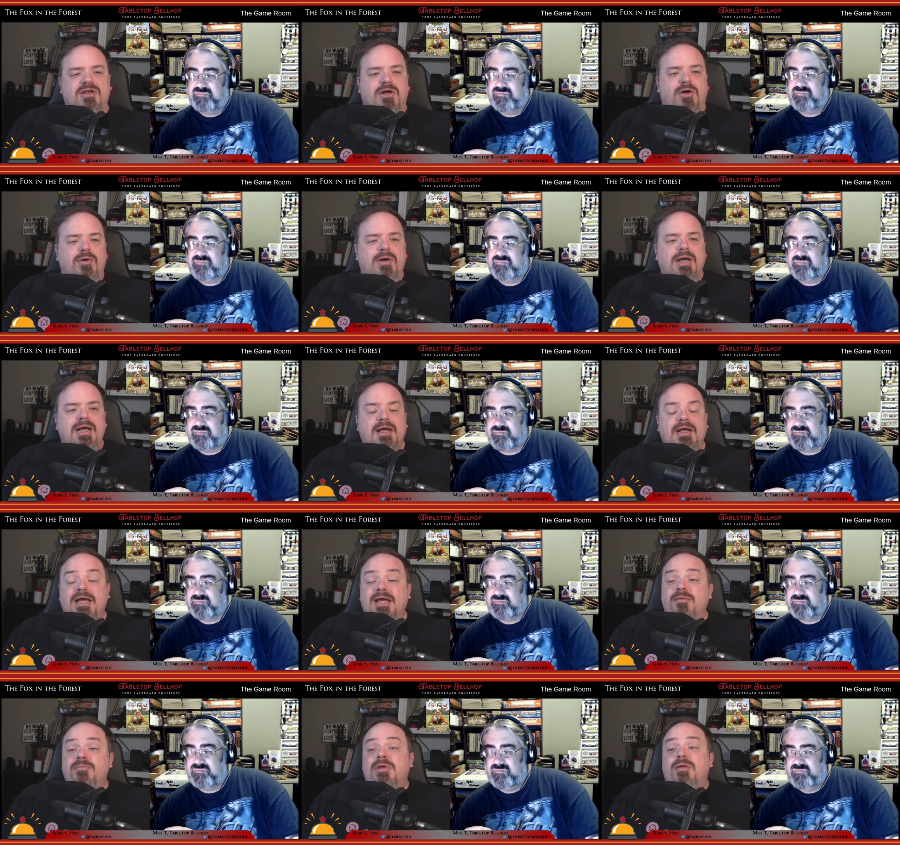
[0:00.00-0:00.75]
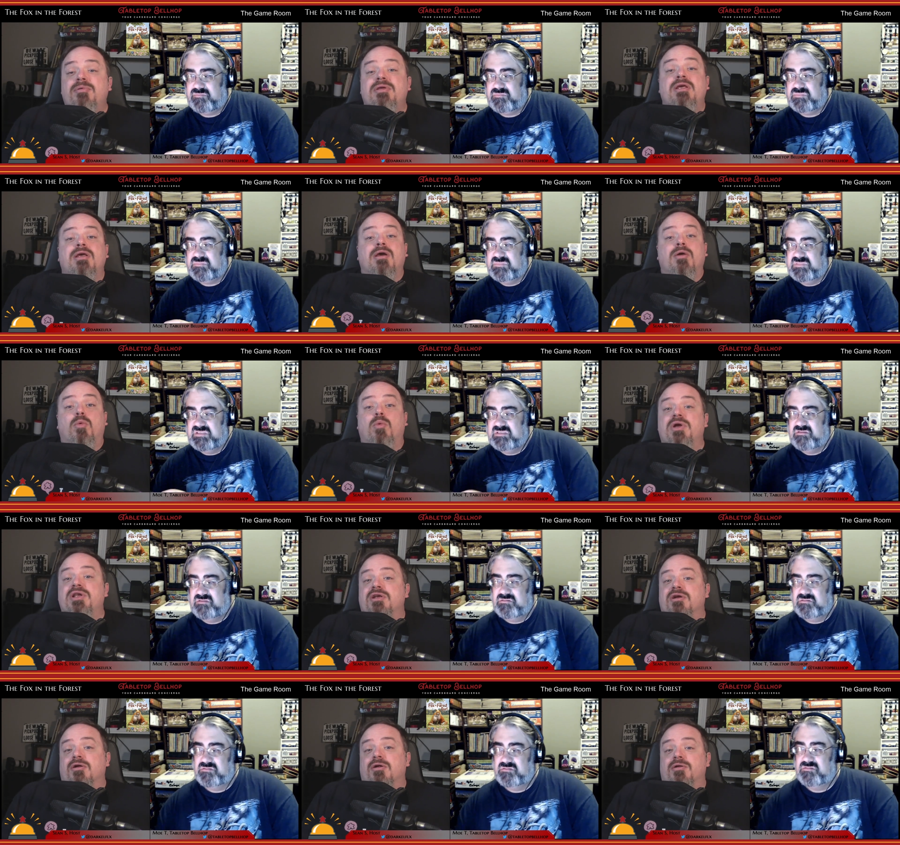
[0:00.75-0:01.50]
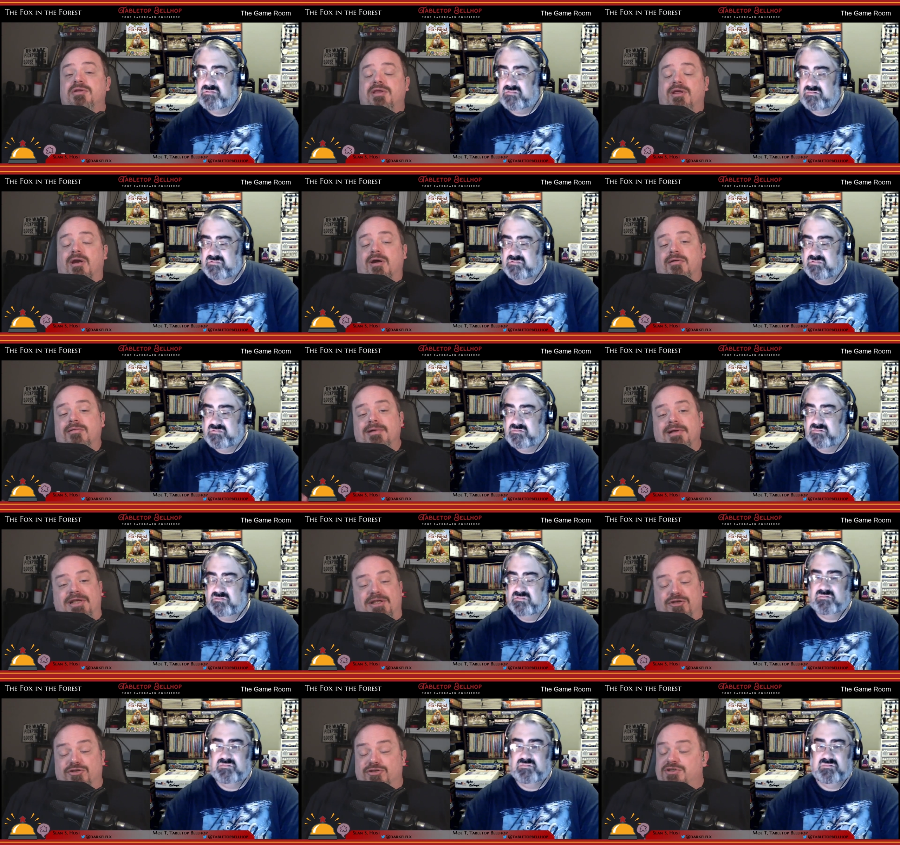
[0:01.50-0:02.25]
Speaker 1: you know, hey, maybe when you're, you know,
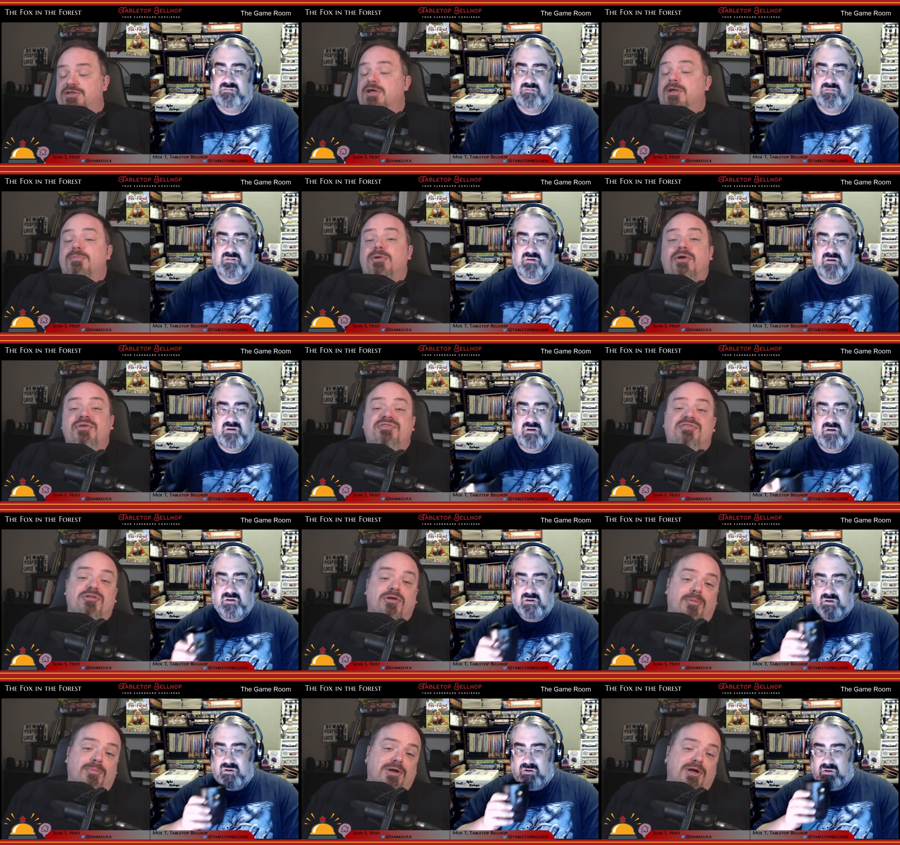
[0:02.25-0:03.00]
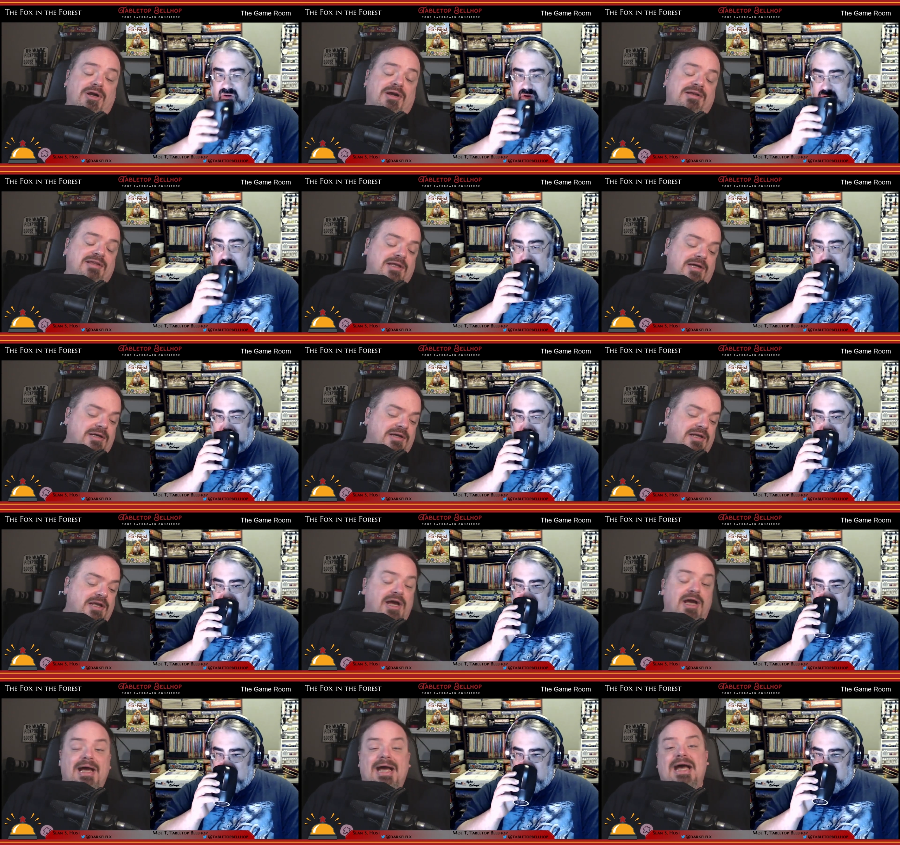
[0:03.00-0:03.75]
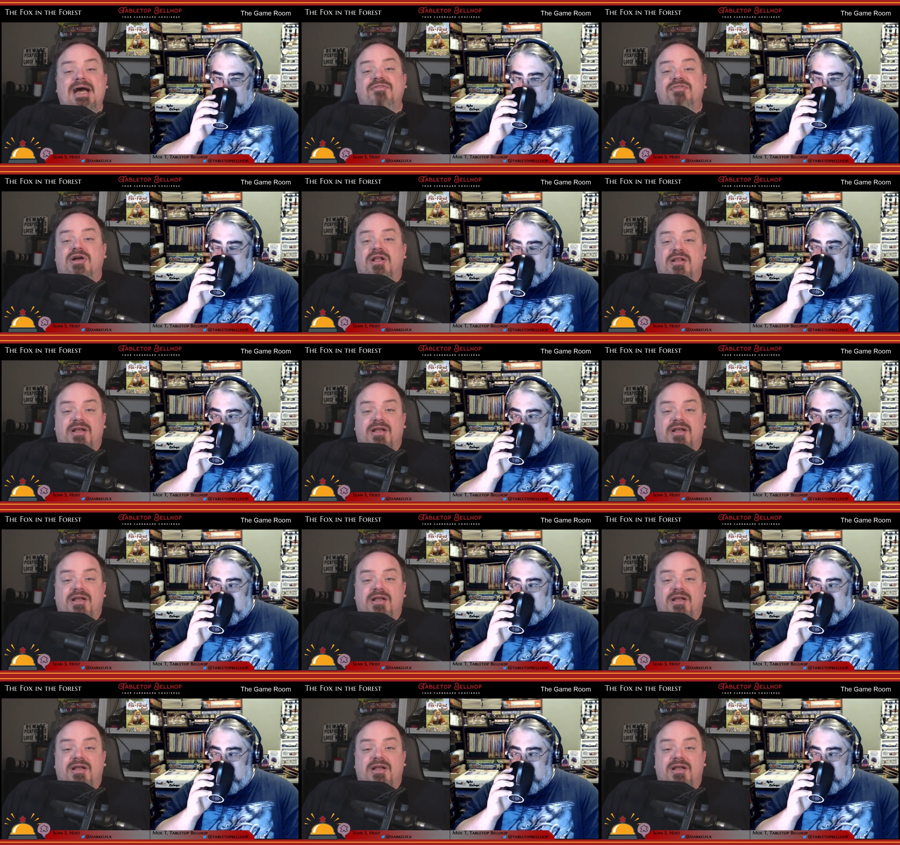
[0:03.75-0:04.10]
you're still both sober and you know, have